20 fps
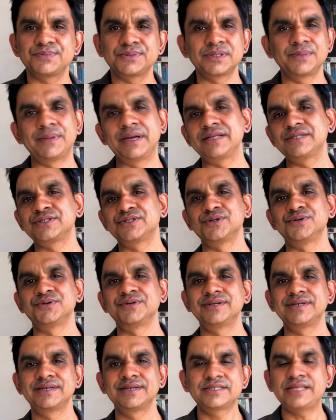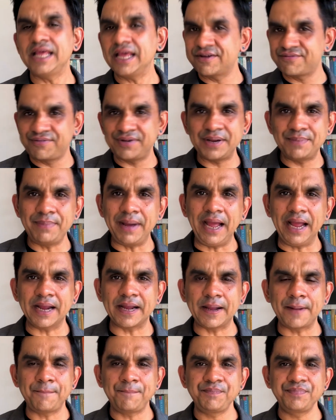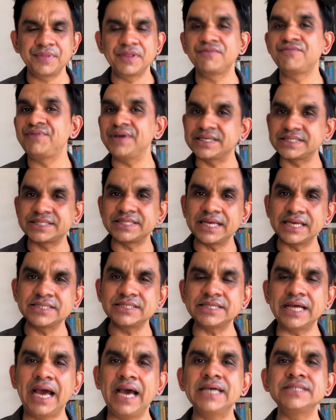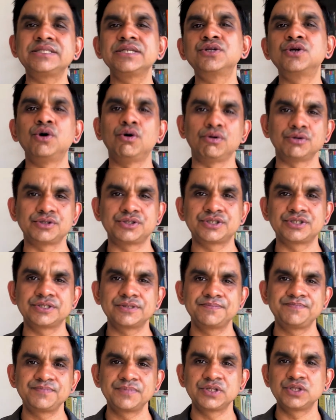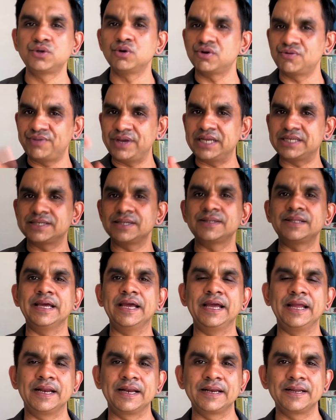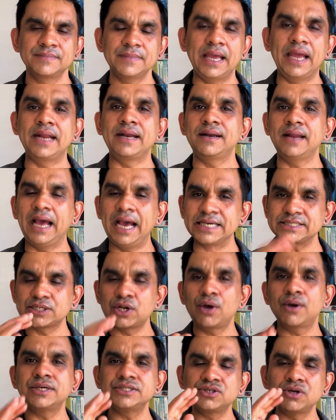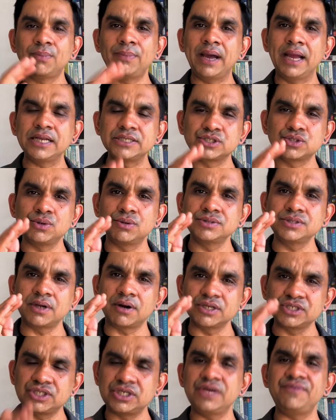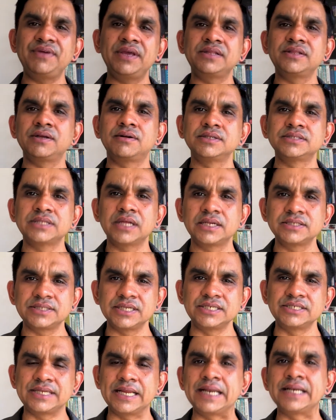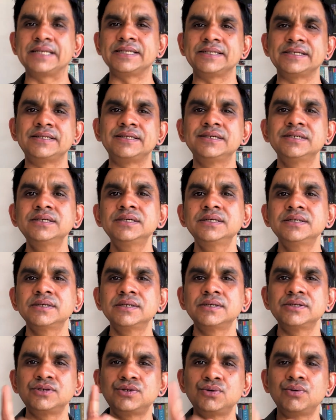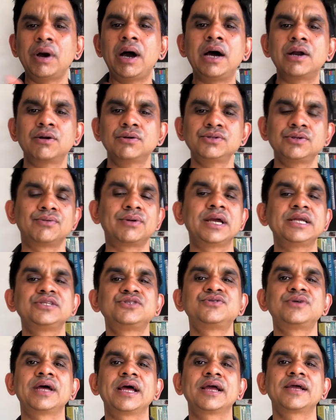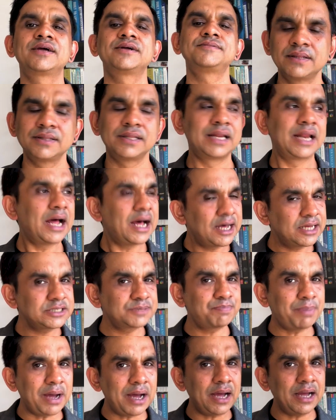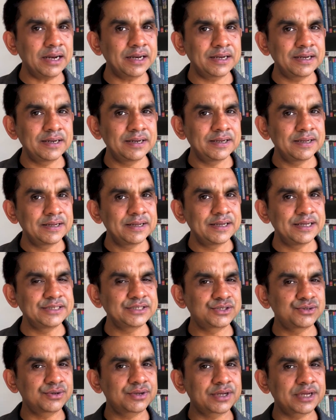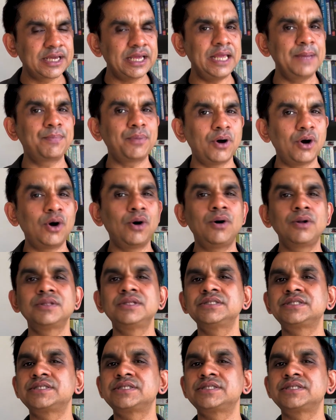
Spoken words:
per the milestone. Take feedback, fix things as it goes. Don't wait till the end. And as long as your milestones are achieving the results intended, you are on the right track. The last part is to keep all the